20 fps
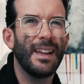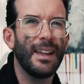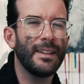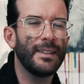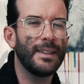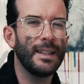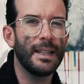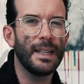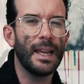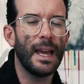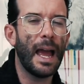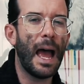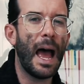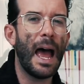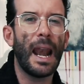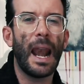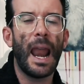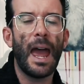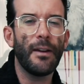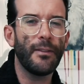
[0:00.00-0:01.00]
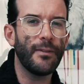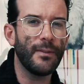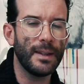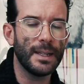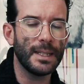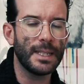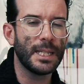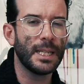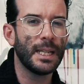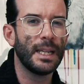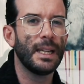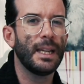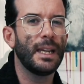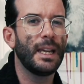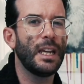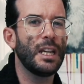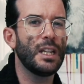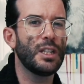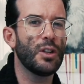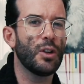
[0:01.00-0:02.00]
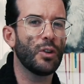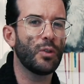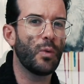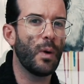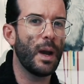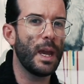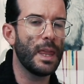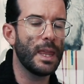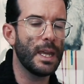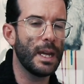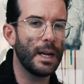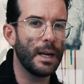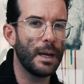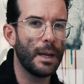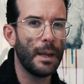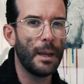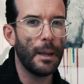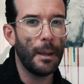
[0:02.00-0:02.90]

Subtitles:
still the aliveness is not quite there,